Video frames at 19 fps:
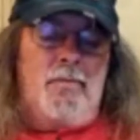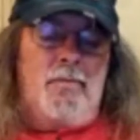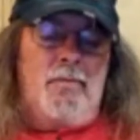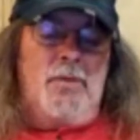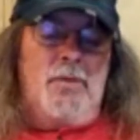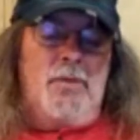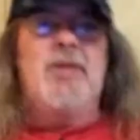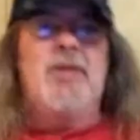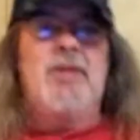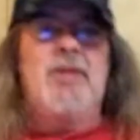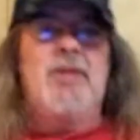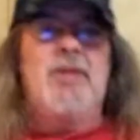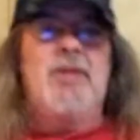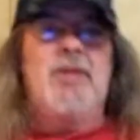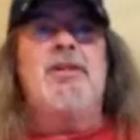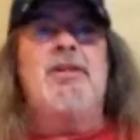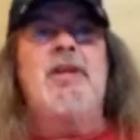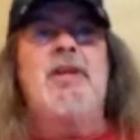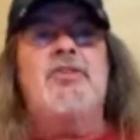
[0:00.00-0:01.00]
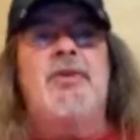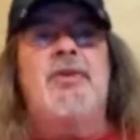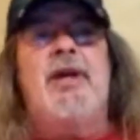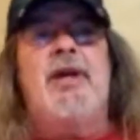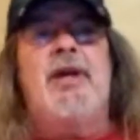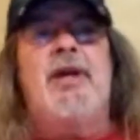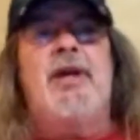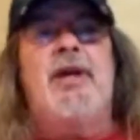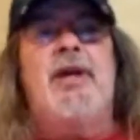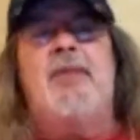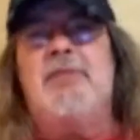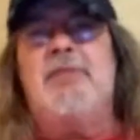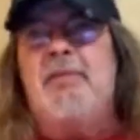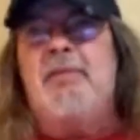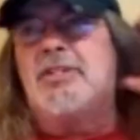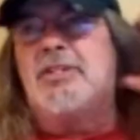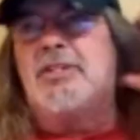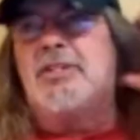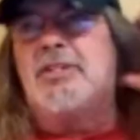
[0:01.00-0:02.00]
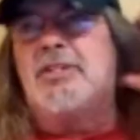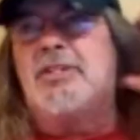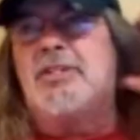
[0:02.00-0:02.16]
Put the conditioner in there, it makes my